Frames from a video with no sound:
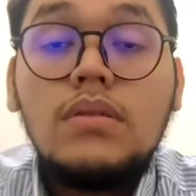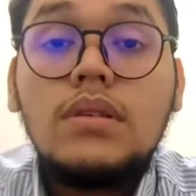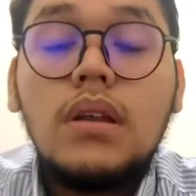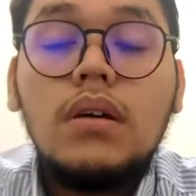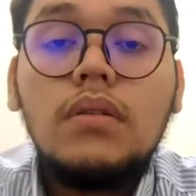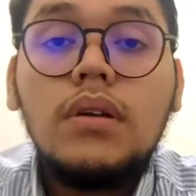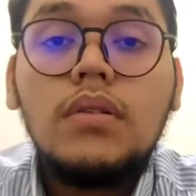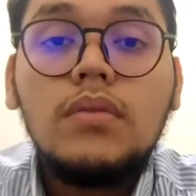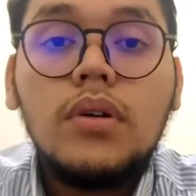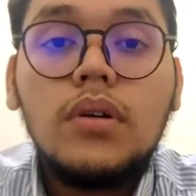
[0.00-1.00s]

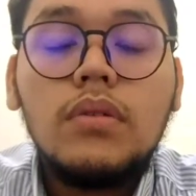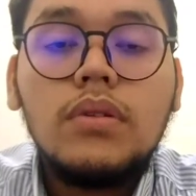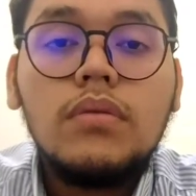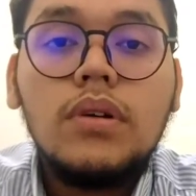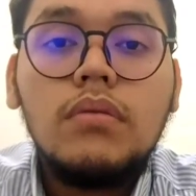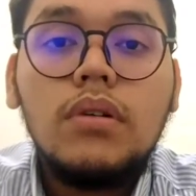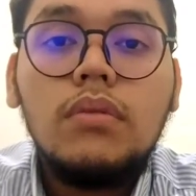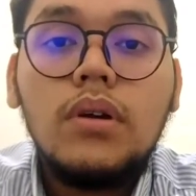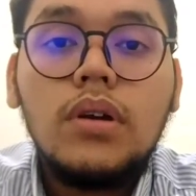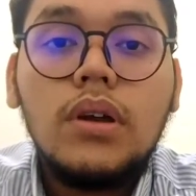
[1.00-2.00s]
Assalamualaikum warahmatullahi
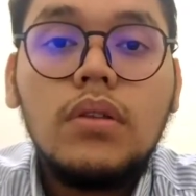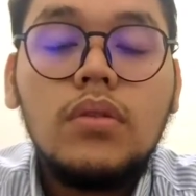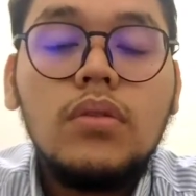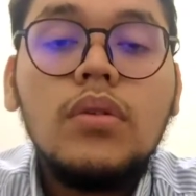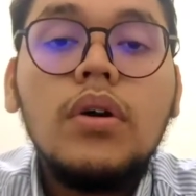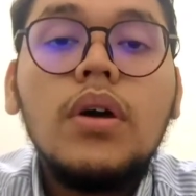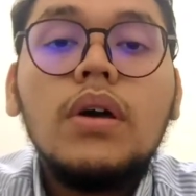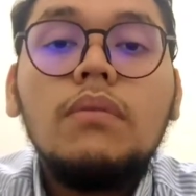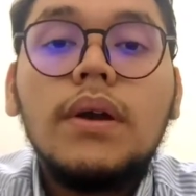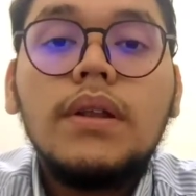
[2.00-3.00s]
wabarakatuh.
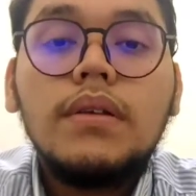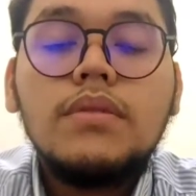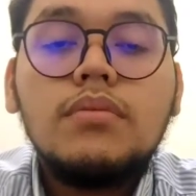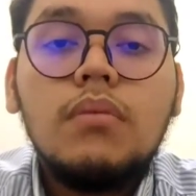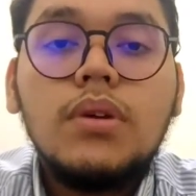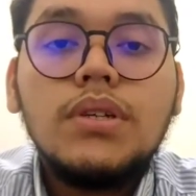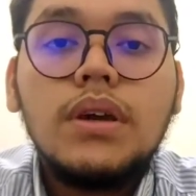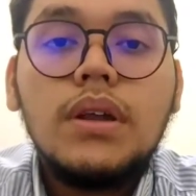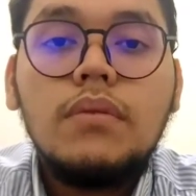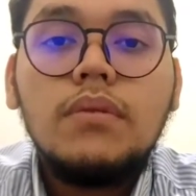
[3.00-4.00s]
My name is Muhammad
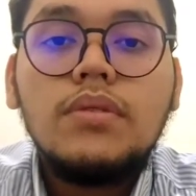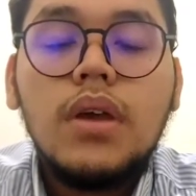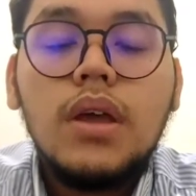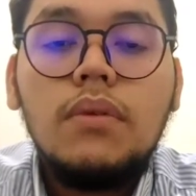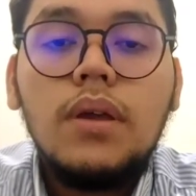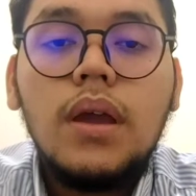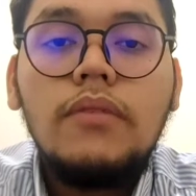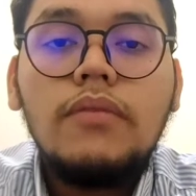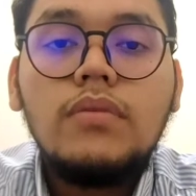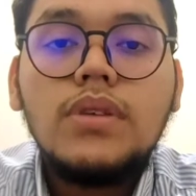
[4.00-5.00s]
Syahri bin Suhaimi.
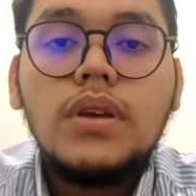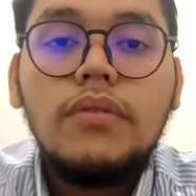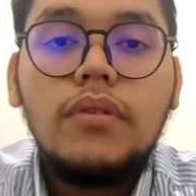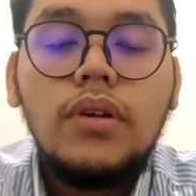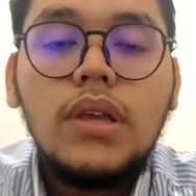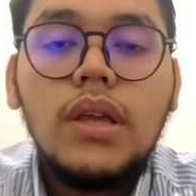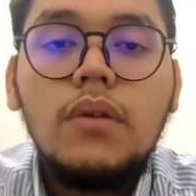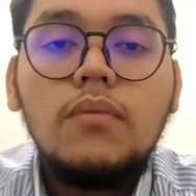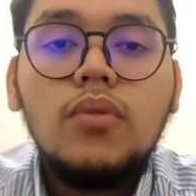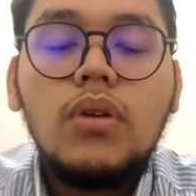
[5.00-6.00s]
I'm from J4
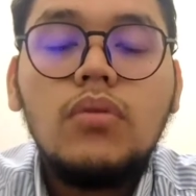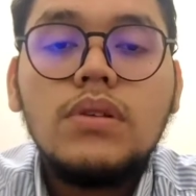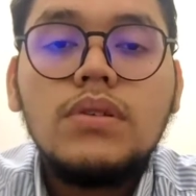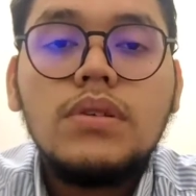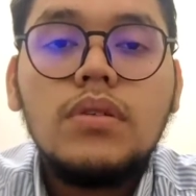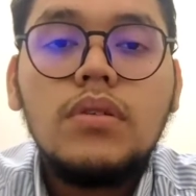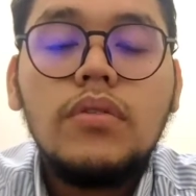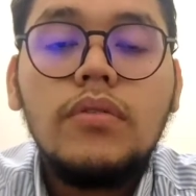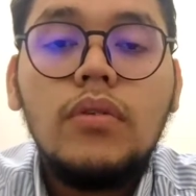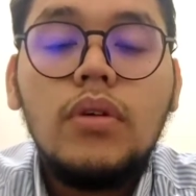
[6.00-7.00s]

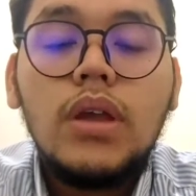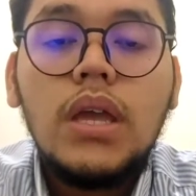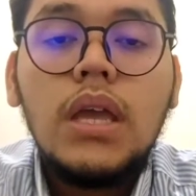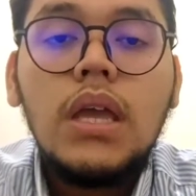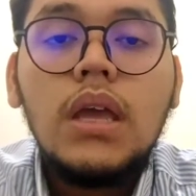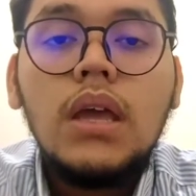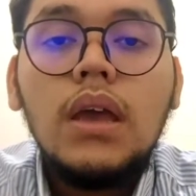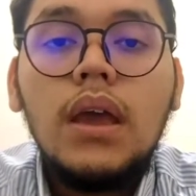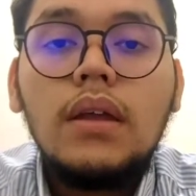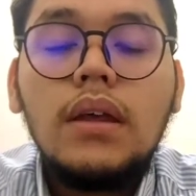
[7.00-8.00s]
EM1104A
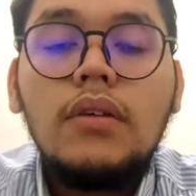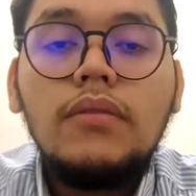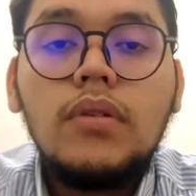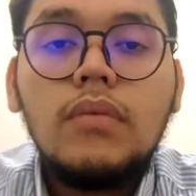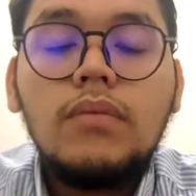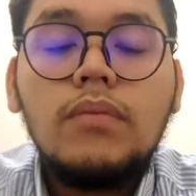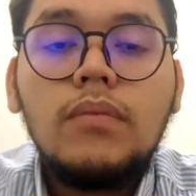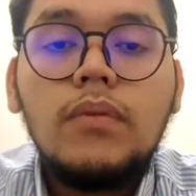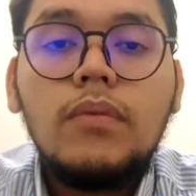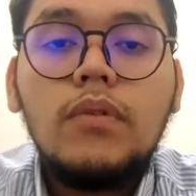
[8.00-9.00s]
and I'm from
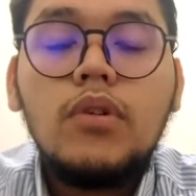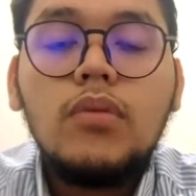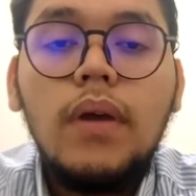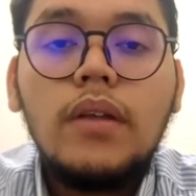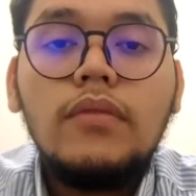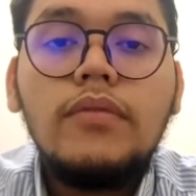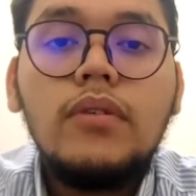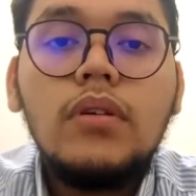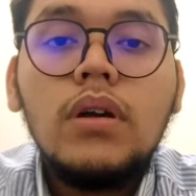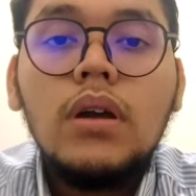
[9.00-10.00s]
group
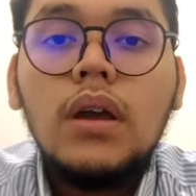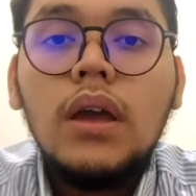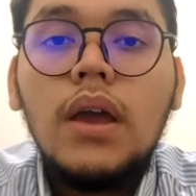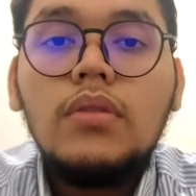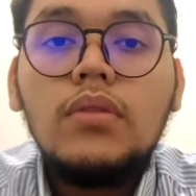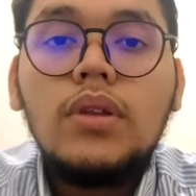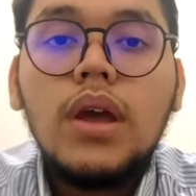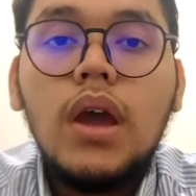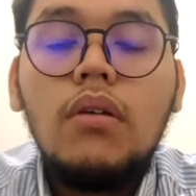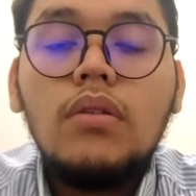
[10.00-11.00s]
N4, and
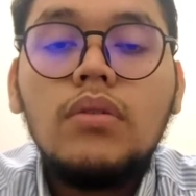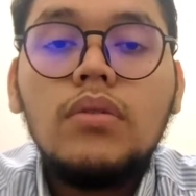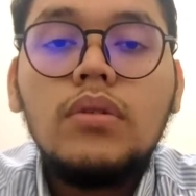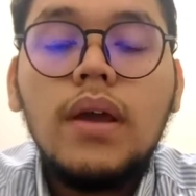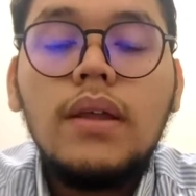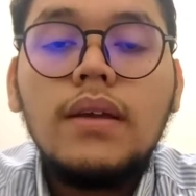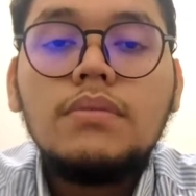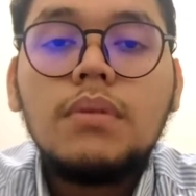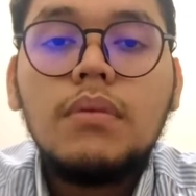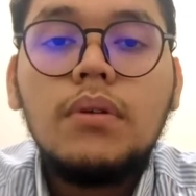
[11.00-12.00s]
today I'll do an
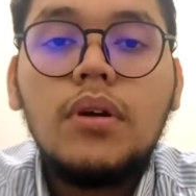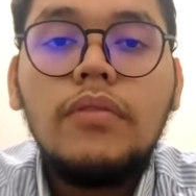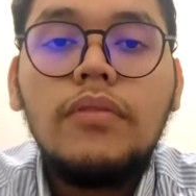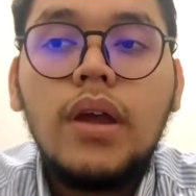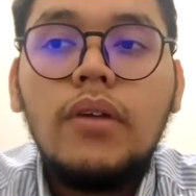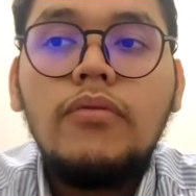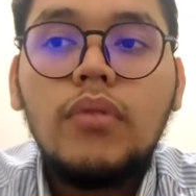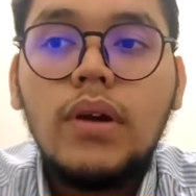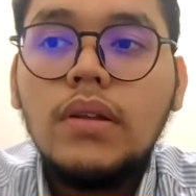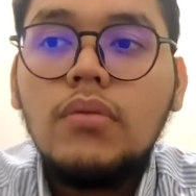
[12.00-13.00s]
experiment of
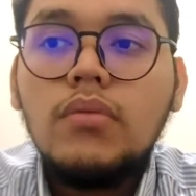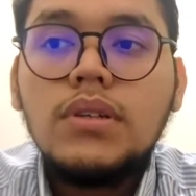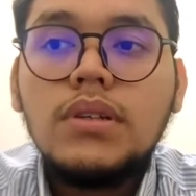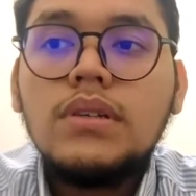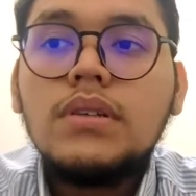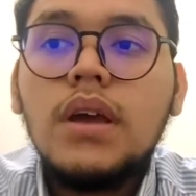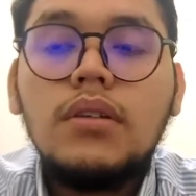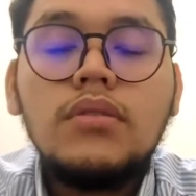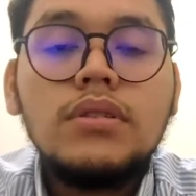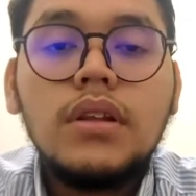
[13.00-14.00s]
F1, which is
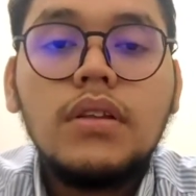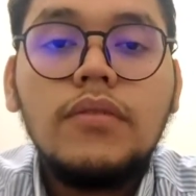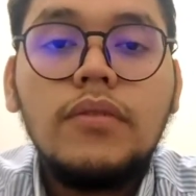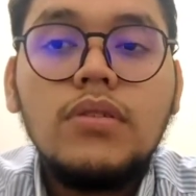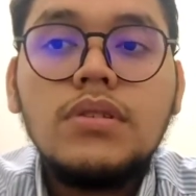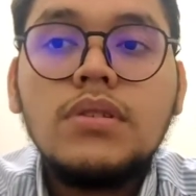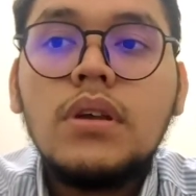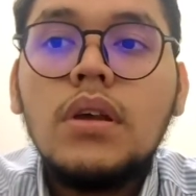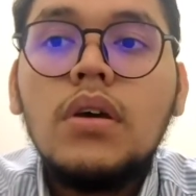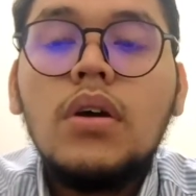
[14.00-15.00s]
hydrostatic force
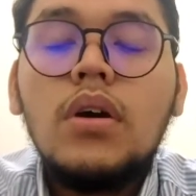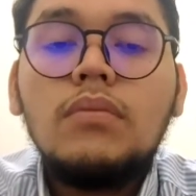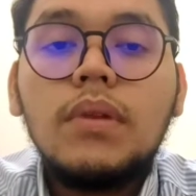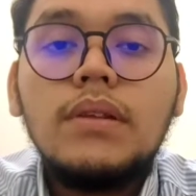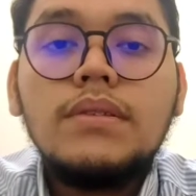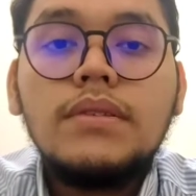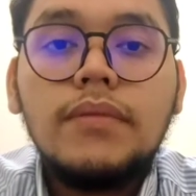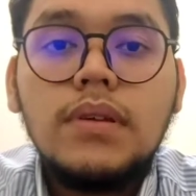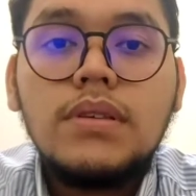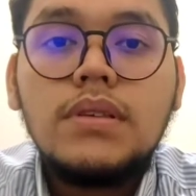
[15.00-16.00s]
on plane
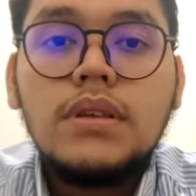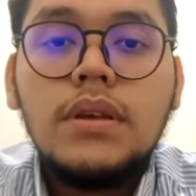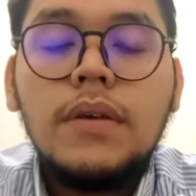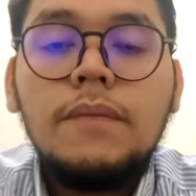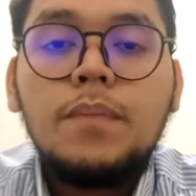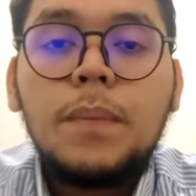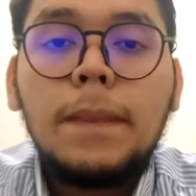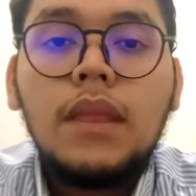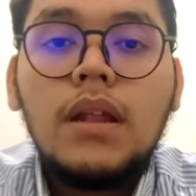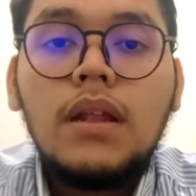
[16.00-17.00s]
surface.
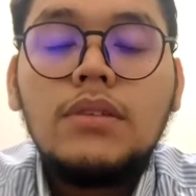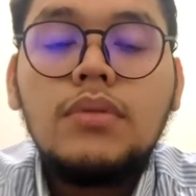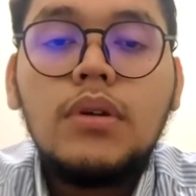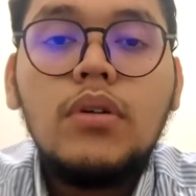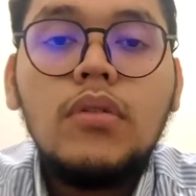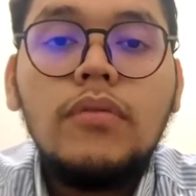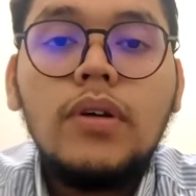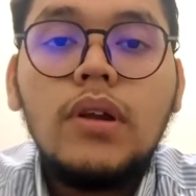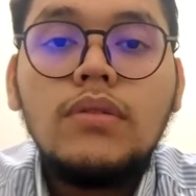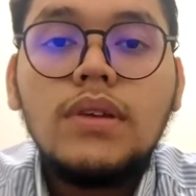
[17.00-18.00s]
Let's go
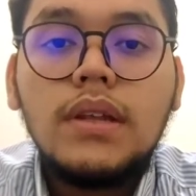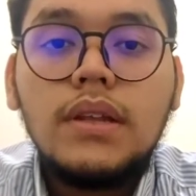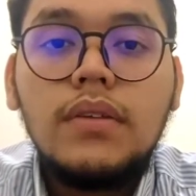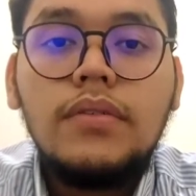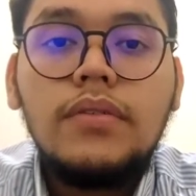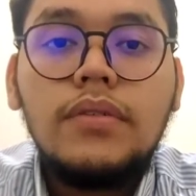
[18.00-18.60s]
for the objective.